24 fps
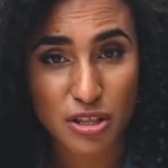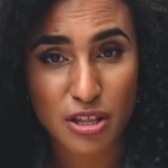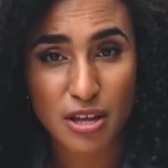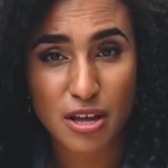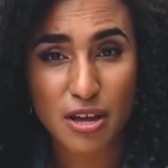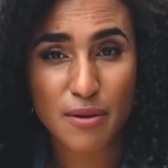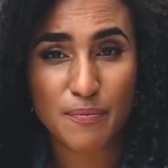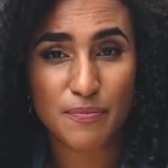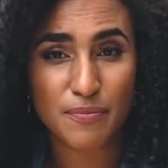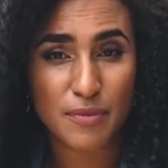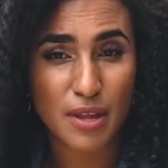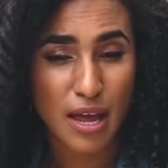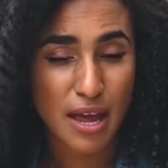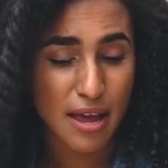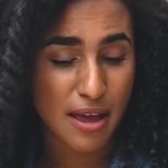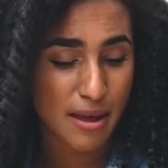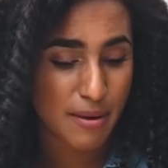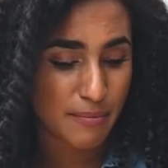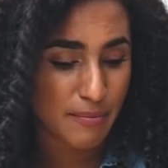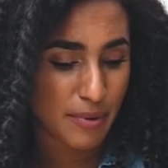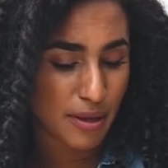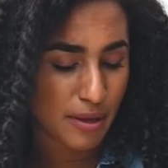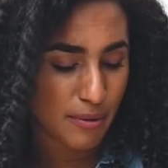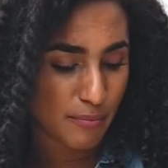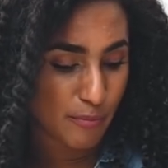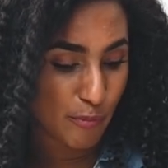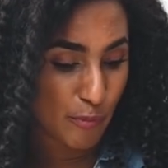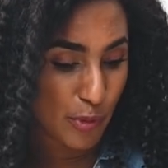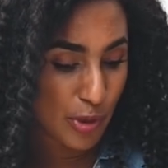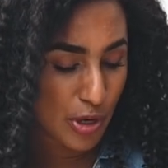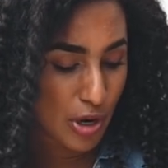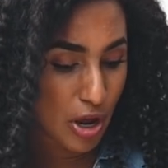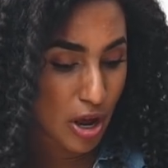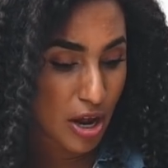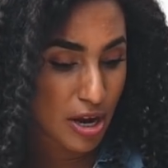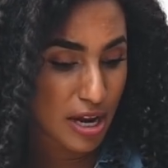the
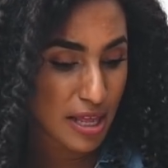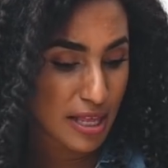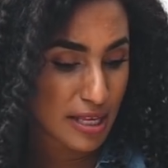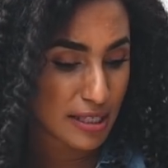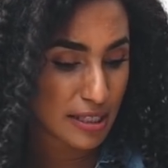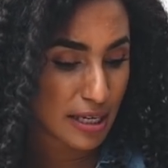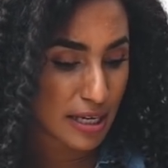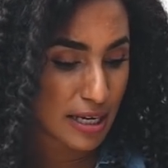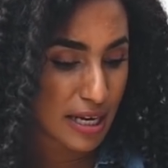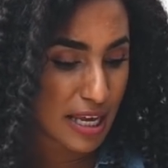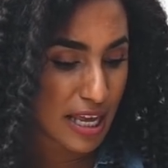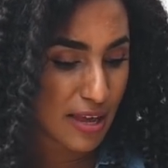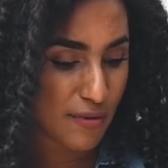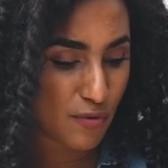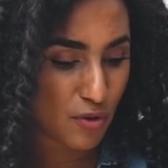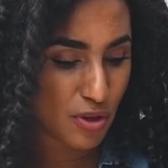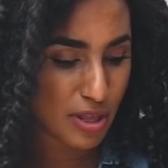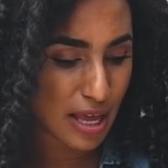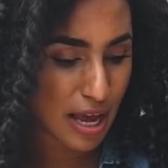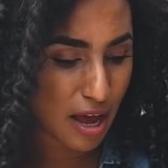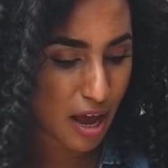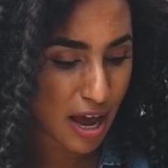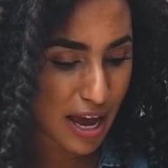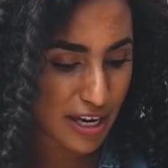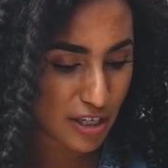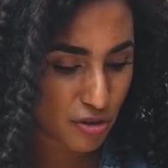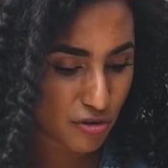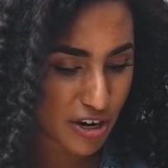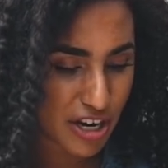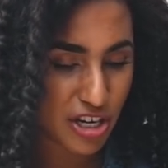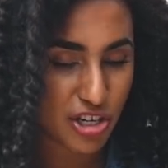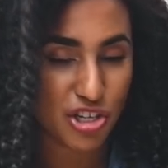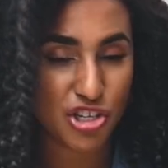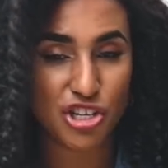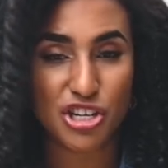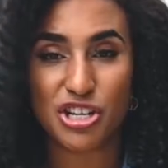banana that's going to give you that
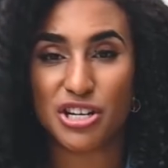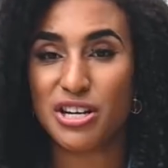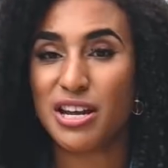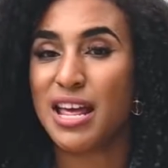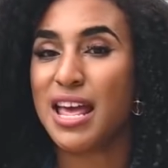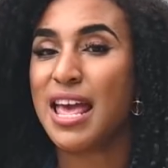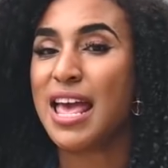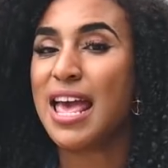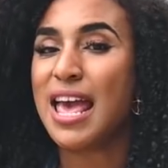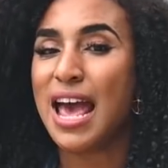hydration.